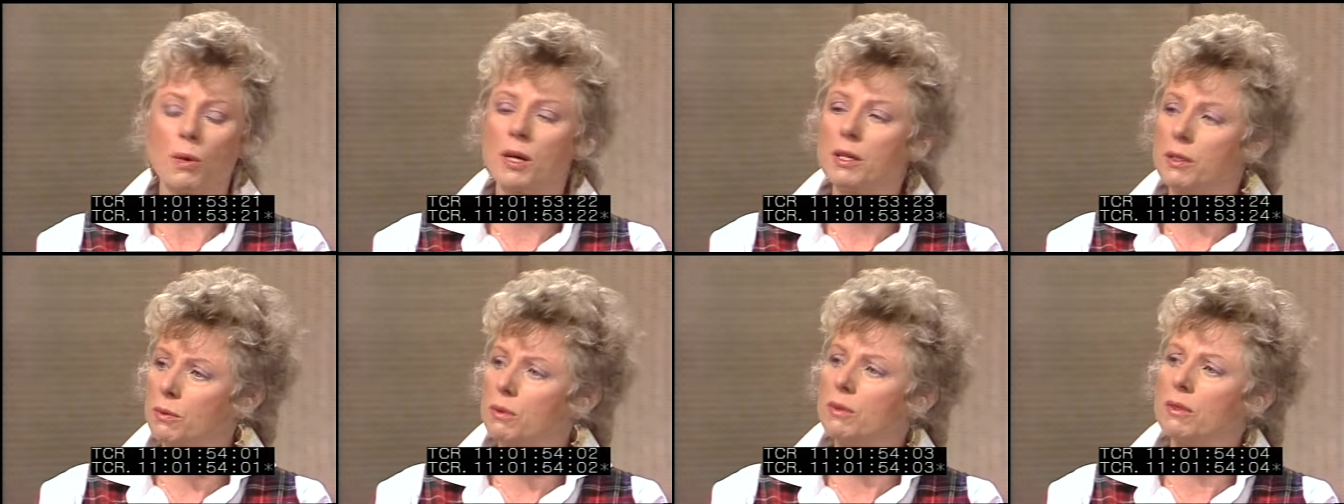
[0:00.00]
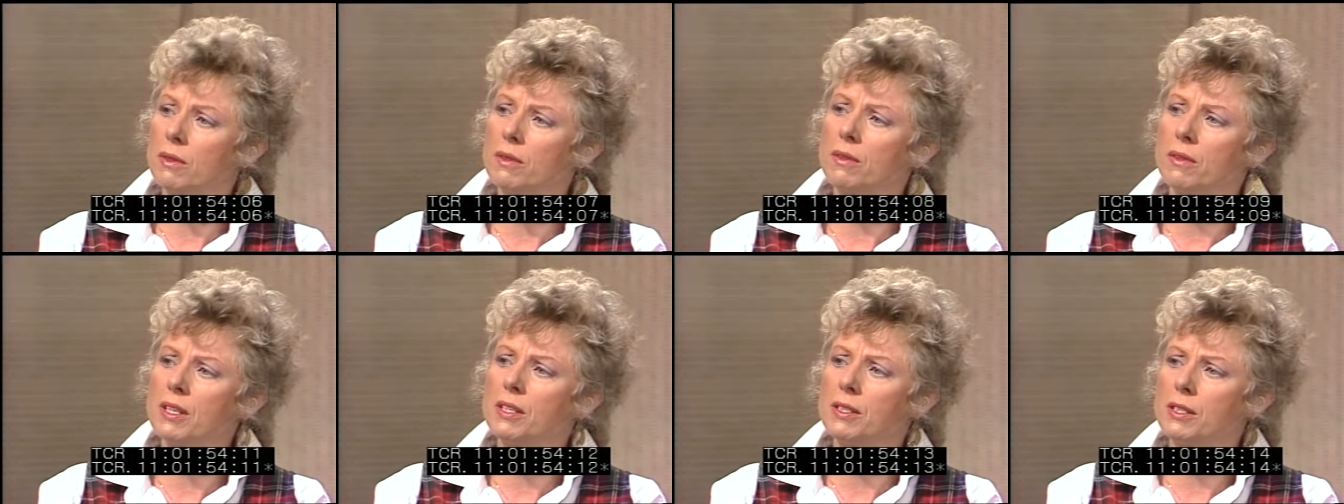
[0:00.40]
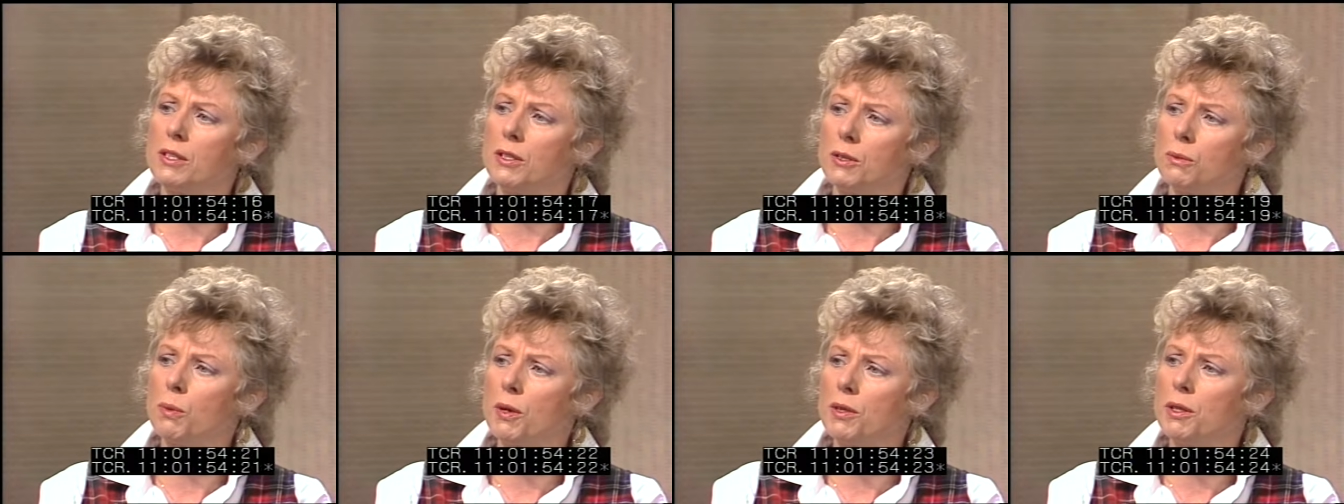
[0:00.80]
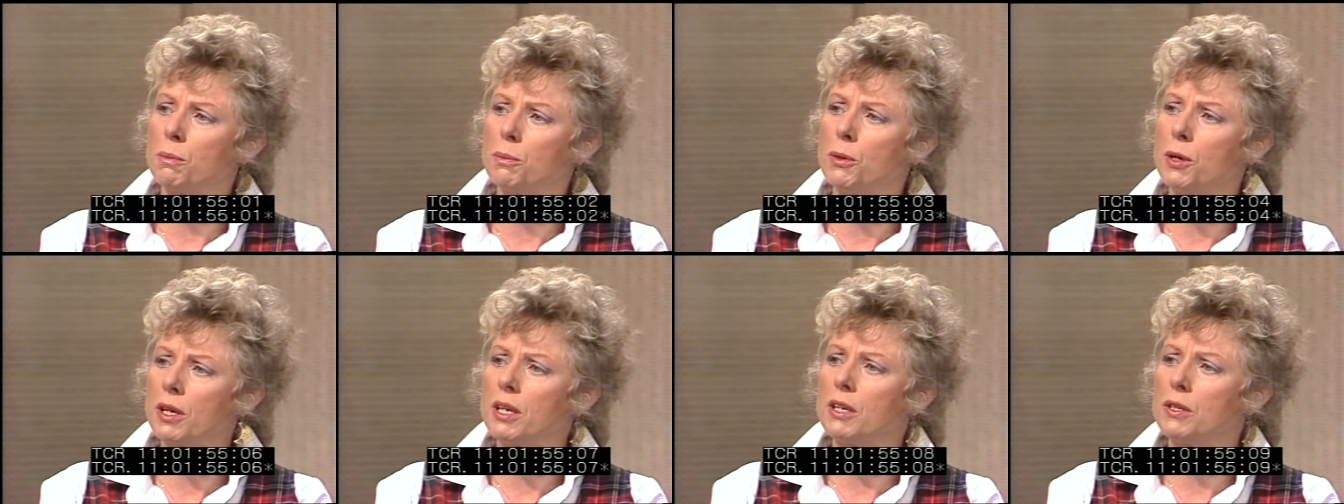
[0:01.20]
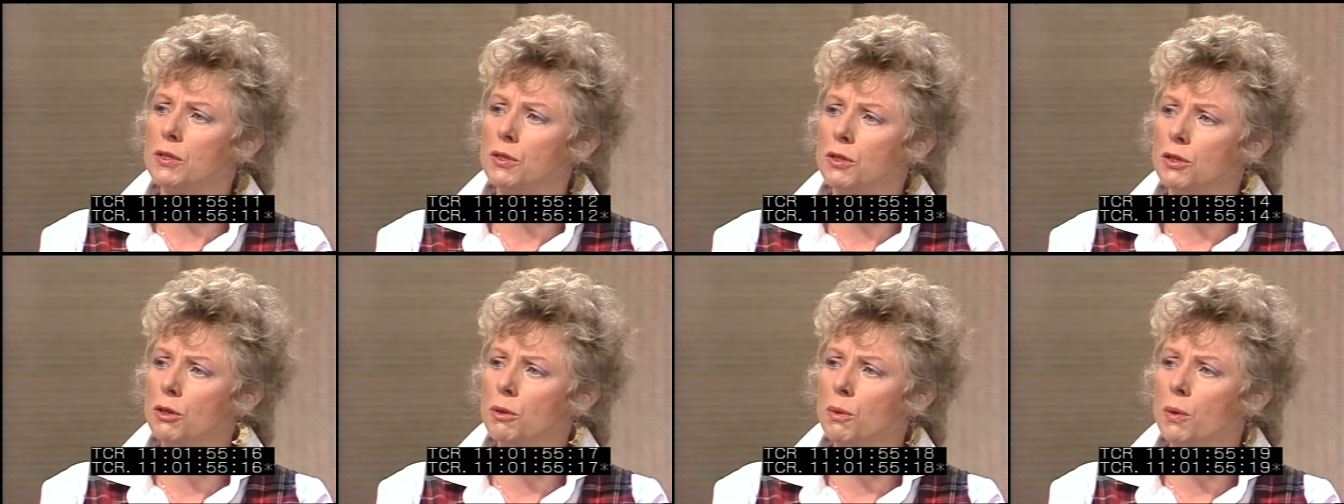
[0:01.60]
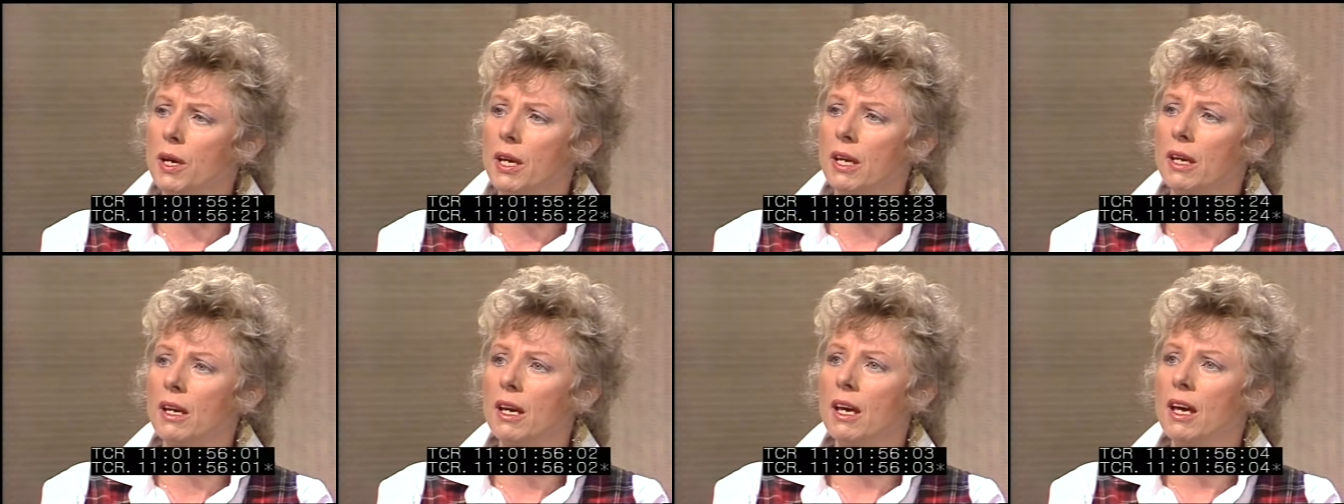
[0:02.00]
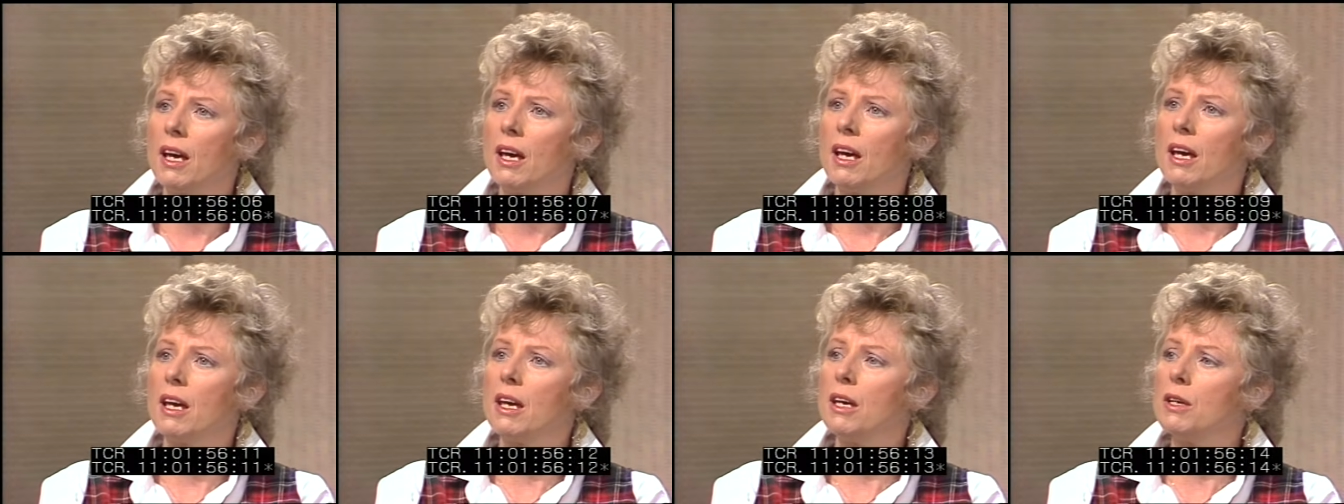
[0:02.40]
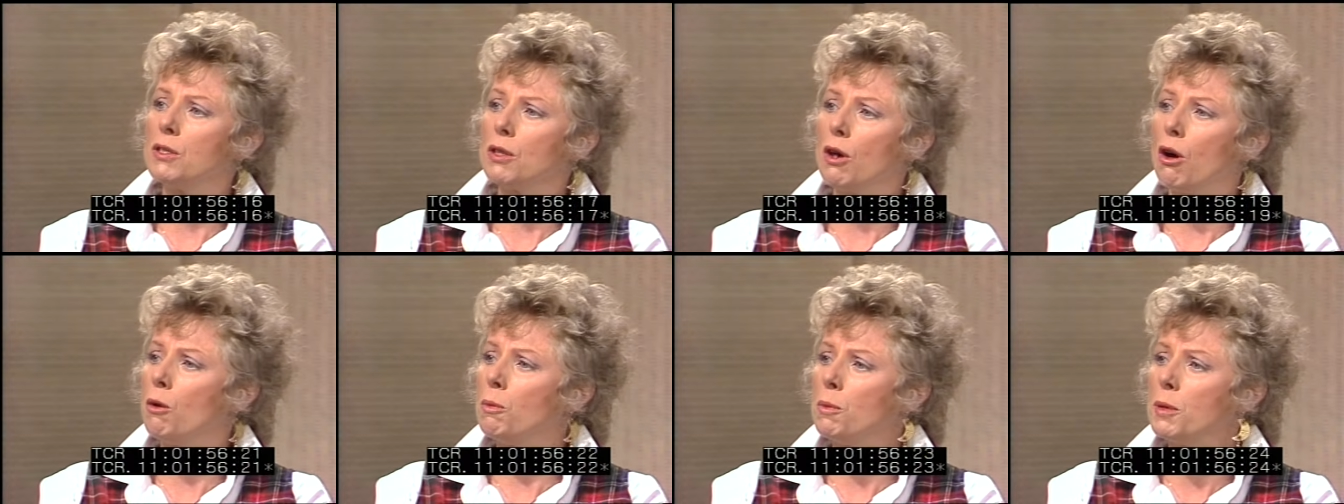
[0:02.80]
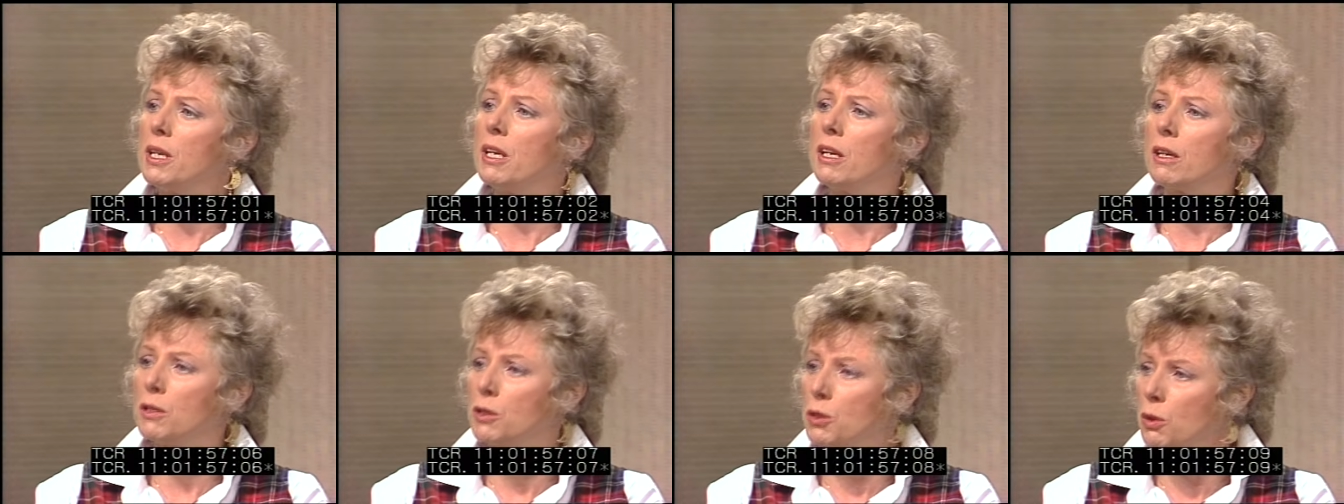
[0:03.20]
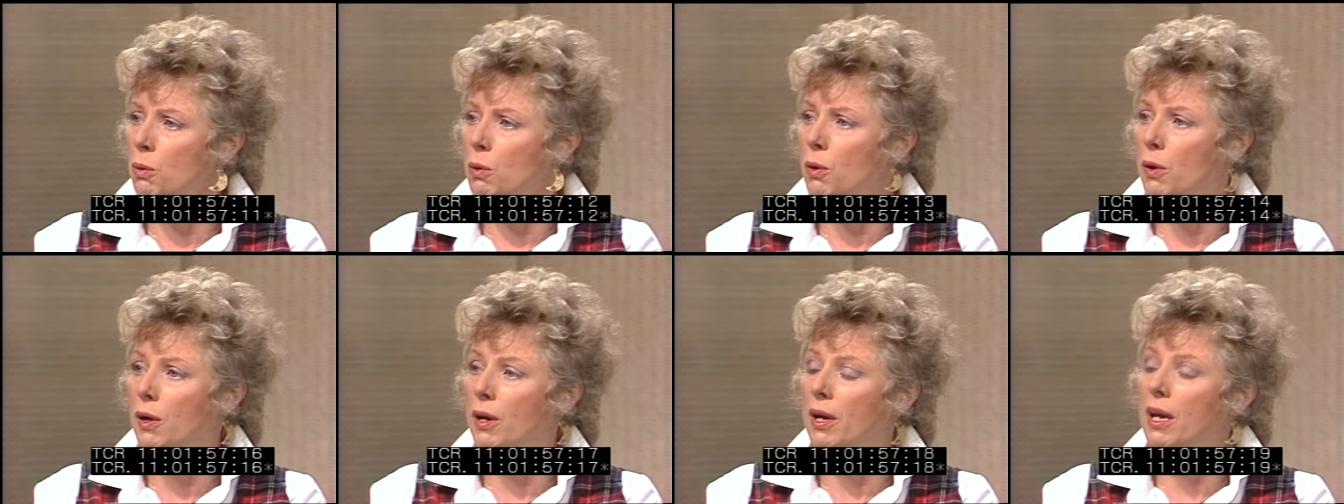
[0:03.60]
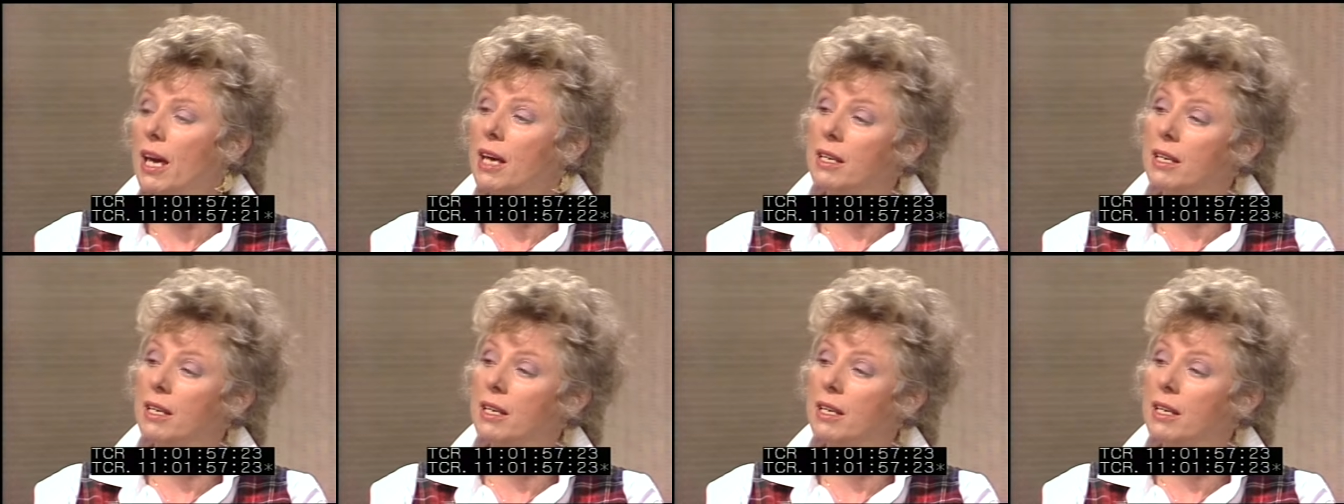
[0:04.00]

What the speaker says: what the book is doing is opening a door,